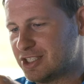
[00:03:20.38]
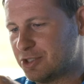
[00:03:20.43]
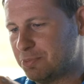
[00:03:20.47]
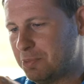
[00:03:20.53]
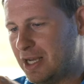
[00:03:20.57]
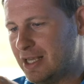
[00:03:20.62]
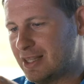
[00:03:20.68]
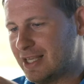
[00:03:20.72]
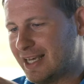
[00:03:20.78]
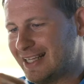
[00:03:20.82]
to
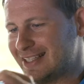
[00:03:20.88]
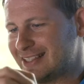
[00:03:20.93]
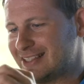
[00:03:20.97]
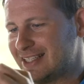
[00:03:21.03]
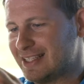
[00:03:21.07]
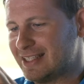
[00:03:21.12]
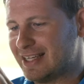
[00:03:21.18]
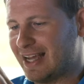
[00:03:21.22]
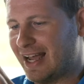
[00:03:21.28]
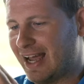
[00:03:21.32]
me that it
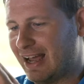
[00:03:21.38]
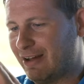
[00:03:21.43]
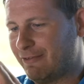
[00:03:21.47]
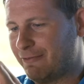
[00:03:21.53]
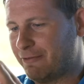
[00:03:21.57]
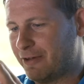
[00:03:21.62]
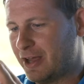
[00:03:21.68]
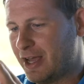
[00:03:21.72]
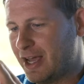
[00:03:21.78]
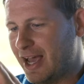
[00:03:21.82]
didn't
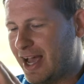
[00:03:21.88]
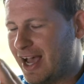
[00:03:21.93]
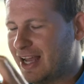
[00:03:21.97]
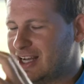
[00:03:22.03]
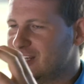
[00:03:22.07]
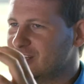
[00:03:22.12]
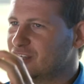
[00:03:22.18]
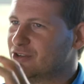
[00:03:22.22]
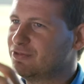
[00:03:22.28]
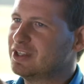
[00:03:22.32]
have
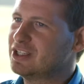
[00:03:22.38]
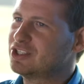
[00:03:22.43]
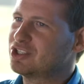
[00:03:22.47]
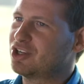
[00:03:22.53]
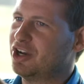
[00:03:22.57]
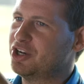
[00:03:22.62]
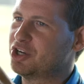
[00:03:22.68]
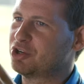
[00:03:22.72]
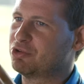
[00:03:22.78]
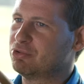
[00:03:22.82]
any of this
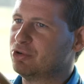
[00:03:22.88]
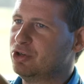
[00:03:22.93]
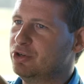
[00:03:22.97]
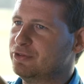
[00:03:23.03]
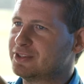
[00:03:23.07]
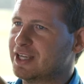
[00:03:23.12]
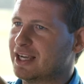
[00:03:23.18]
kind of groove